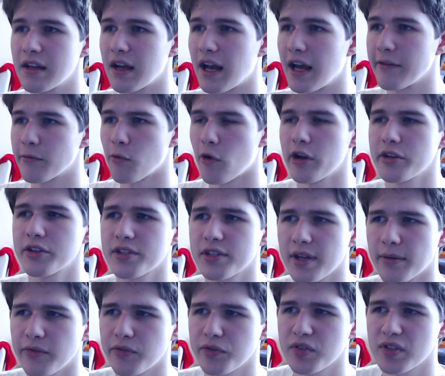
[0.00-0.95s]
I watched
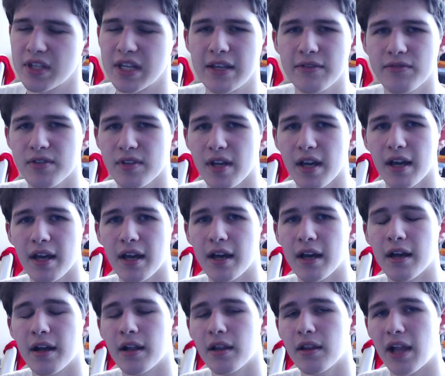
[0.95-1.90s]
some of Steve's
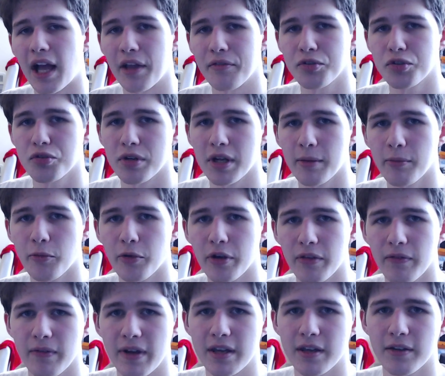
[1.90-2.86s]
live stream
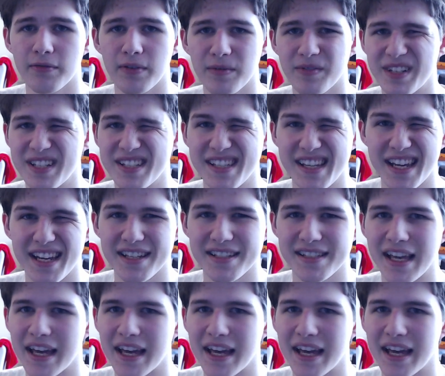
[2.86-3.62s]
with VEGA 56,